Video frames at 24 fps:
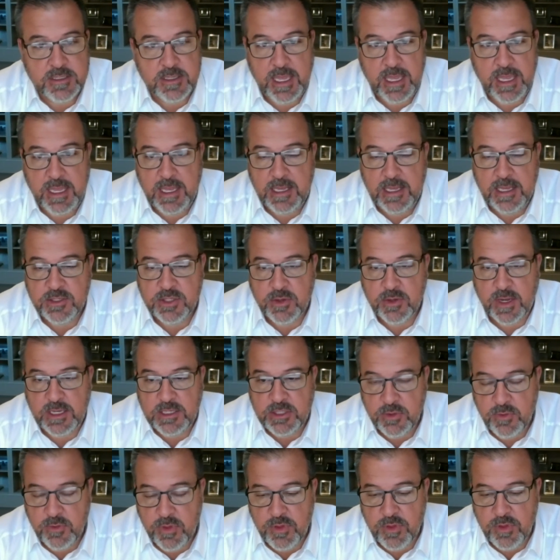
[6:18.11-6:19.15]
And so I
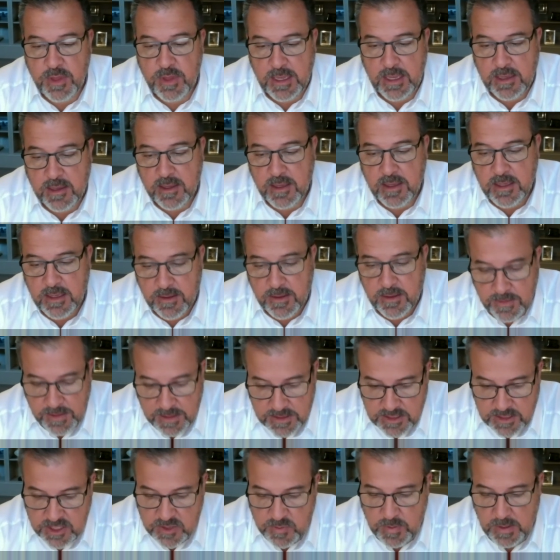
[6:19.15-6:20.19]
do think this
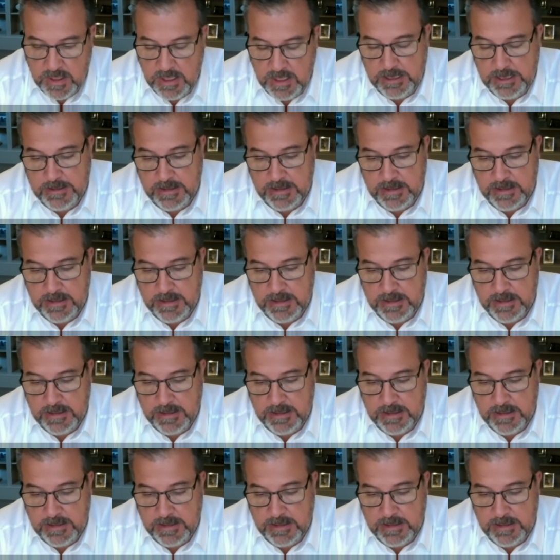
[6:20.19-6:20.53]
is going